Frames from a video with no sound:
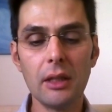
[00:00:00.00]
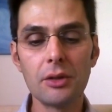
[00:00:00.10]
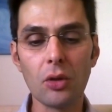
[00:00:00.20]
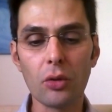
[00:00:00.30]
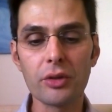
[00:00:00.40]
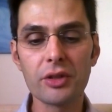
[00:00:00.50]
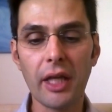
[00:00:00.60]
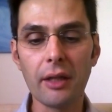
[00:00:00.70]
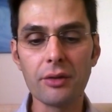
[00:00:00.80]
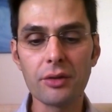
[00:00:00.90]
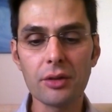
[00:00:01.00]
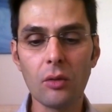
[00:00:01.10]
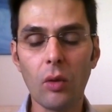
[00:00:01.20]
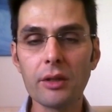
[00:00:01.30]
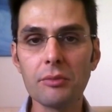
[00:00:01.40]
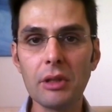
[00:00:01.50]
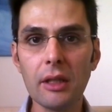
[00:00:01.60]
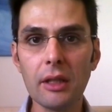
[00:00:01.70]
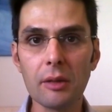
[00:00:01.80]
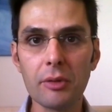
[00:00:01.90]
Dolores Cannon's quantum
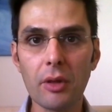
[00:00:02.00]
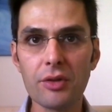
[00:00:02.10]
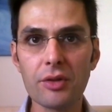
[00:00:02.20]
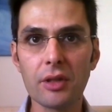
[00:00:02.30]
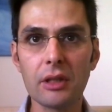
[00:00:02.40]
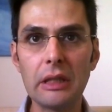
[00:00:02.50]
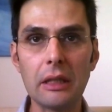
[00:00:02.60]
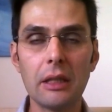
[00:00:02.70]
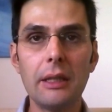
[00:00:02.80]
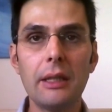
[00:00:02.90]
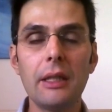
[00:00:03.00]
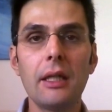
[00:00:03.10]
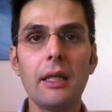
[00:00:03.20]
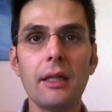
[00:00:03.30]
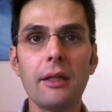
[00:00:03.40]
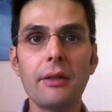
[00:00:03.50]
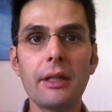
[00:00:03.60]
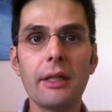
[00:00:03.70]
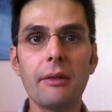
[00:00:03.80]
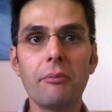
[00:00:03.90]
healing hypnosis technique. And
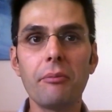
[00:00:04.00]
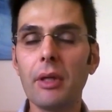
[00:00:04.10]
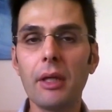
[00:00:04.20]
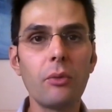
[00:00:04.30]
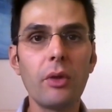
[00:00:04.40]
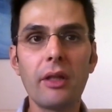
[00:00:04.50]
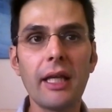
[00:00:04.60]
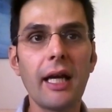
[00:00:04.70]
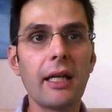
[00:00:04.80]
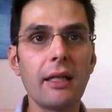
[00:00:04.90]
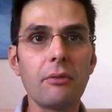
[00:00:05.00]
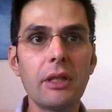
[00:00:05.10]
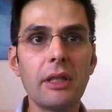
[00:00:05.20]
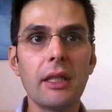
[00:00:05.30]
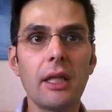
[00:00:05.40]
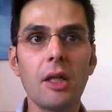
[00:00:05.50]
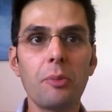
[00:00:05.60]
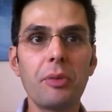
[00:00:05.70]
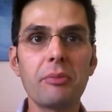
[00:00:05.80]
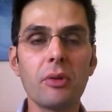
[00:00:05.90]
with that, I really
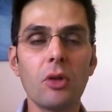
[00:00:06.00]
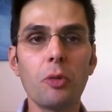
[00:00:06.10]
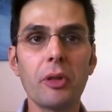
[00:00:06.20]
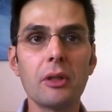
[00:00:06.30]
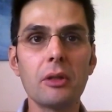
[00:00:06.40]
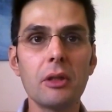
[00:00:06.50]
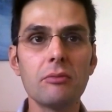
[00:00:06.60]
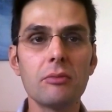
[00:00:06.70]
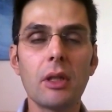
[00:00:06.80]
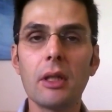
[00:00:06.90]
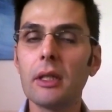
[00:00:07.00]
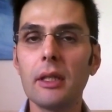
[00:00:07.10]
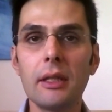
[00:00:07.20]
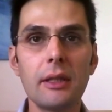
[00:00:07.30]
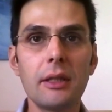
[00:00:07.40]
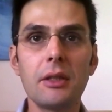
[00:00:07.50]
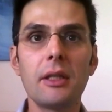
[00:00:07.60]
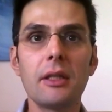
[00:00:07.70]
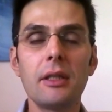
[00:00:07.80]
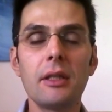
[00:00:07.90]
help people open
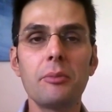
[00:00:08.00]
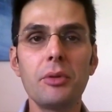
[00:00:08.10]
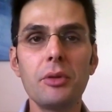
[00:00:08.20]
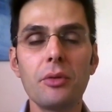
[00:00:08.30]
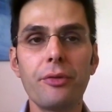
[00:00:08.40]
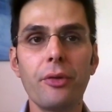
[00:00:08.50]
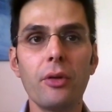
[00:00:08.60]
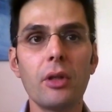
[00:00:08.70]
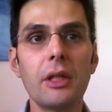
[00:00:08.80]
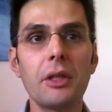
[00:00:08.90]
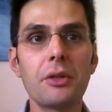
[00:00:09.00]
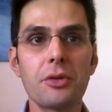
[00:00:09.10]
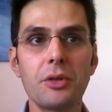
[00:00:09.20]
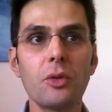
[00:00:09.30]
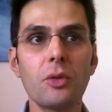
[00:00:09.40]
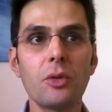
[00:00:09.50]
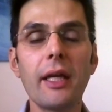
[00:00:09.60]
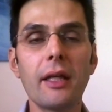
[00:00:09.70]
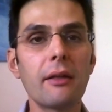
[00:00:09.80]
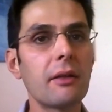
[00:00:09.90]
in a beautiful, interesting
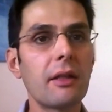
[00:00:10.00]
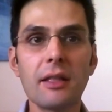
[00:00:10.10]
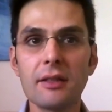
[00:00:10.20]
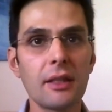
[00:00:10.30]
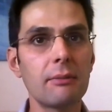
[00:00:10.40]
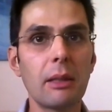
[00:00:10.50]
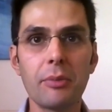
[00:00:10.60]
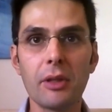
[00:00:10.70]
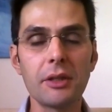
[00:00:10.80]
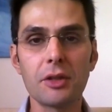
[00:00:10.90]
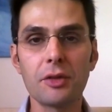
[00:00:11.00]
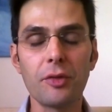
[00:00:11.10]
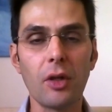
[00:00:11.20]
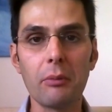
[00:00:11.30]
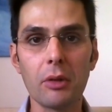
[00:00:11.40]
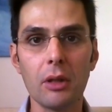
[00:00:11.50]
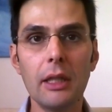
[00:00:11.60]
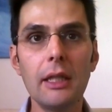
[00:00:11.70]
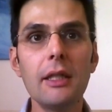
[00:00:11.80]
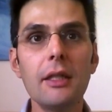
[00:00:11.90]
way, and things that come up are just phenomenal.
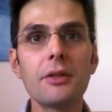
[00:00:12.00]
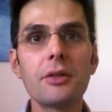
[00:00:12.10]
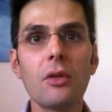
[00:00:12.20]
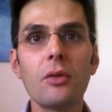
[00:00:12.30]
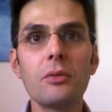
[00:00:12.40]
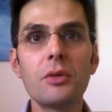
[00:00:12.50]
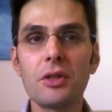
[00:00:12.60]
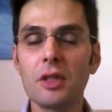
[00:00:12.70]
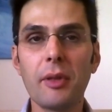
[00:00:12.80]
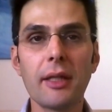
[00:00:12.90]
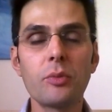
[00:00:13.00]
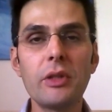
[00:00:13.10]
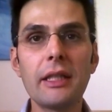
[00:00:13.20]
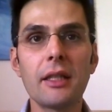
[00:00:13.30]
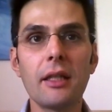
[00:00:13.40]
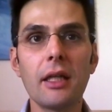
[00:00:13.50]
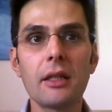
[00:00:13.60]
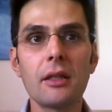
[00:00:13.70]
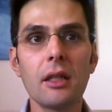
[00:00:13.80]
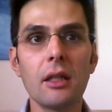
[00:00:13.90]
So just this past weekend, I
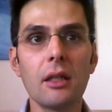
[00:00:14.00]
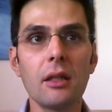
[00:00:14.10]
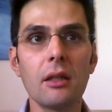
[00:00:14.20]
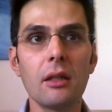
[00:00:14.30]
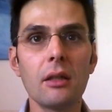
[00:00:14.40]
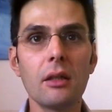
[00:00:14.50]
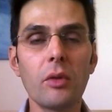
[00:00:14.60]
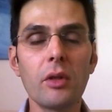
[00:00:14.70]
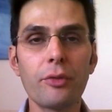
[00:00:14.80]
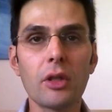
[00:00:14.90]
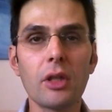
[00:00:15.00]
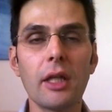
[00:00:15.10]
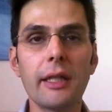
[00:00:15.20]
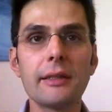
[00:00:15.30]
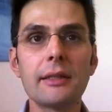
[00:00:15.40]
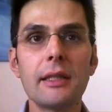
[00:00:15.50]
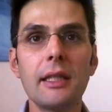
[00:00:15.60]
had a wonderful client,